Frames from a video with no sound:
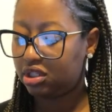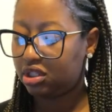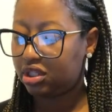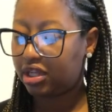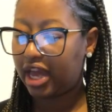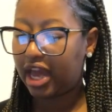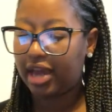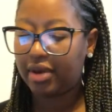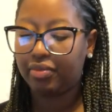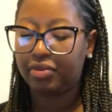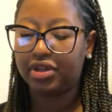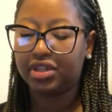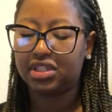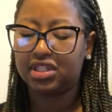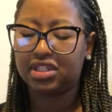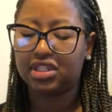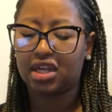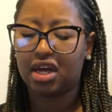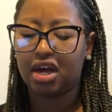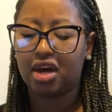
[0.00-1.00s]
came with
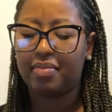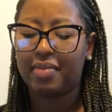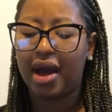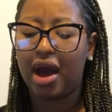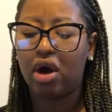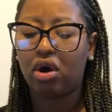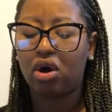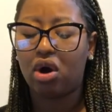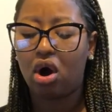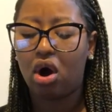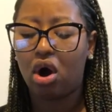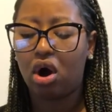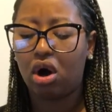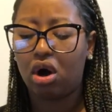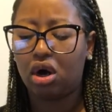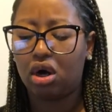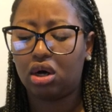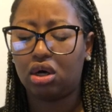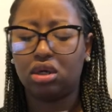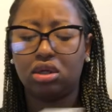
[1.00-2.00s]
some
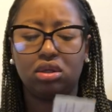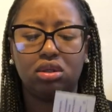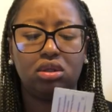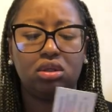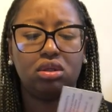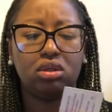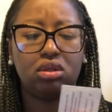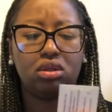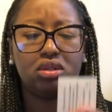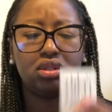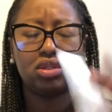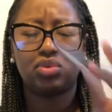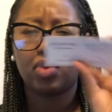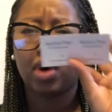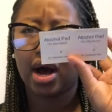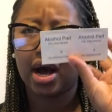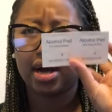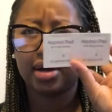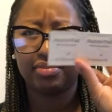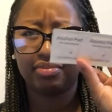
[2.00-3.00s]
alcohol
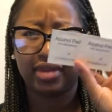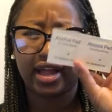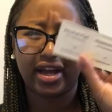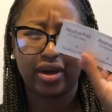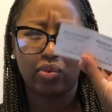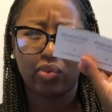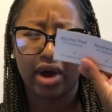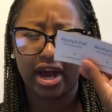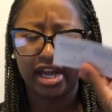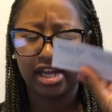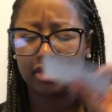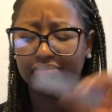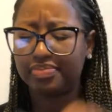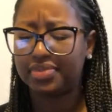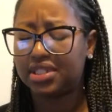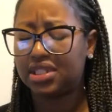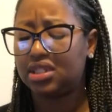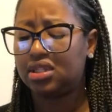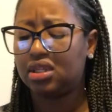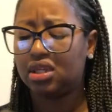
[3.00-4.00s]
swab, like
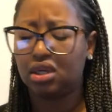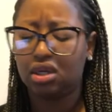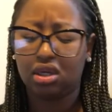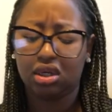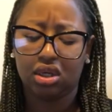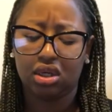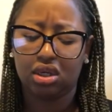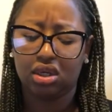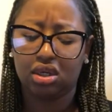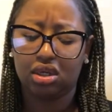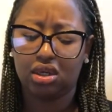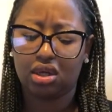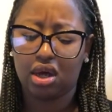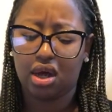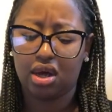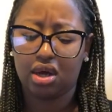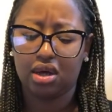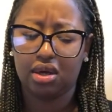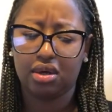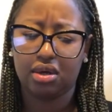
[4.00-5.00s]
wipes.
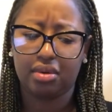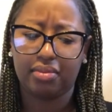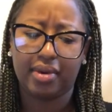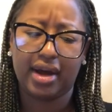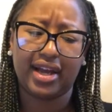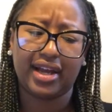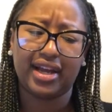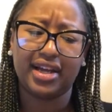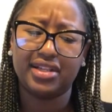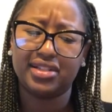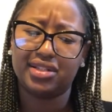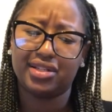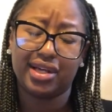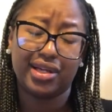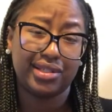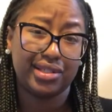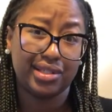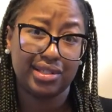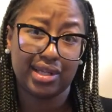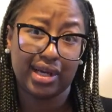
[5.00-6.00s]
Um, I guess
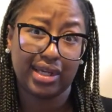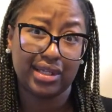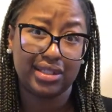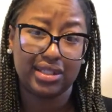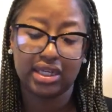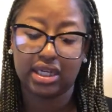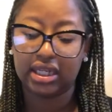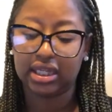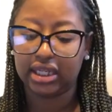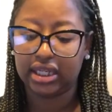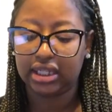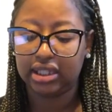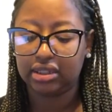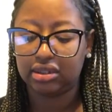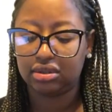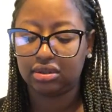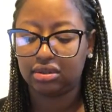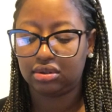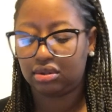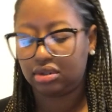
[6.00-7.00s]
that's like to
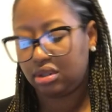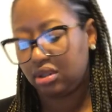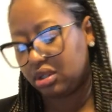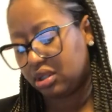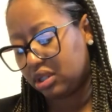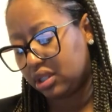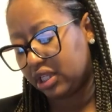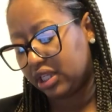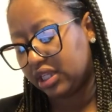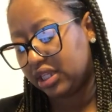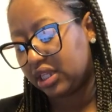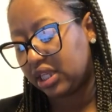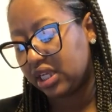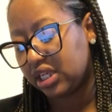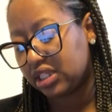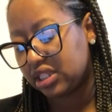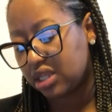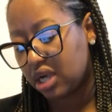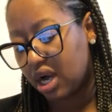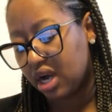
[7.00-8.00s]
clean clean
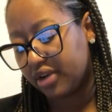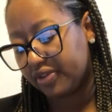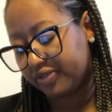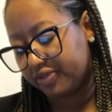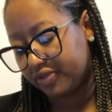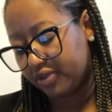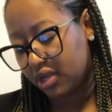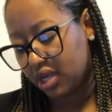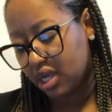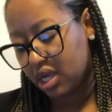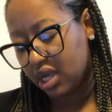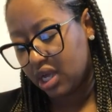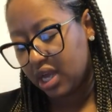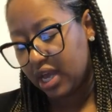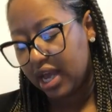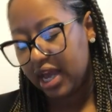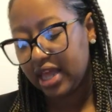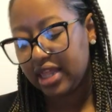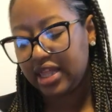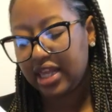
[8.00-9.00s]
things off.
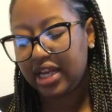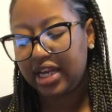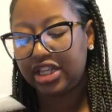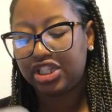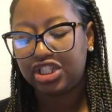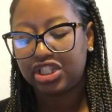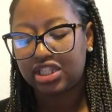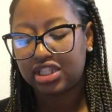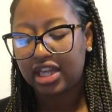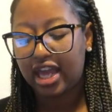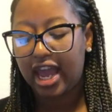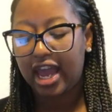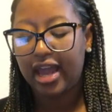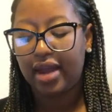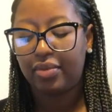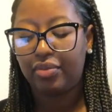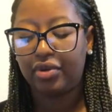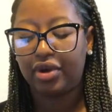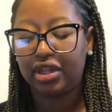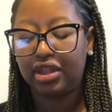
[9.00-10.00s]
And then it just
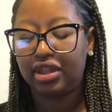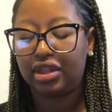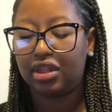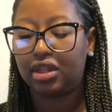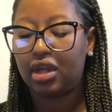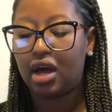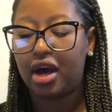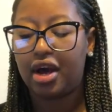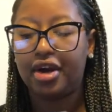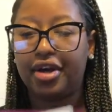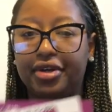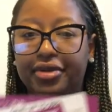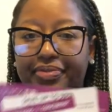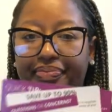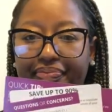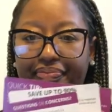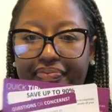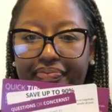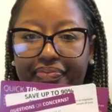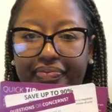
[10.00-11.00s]
came with um,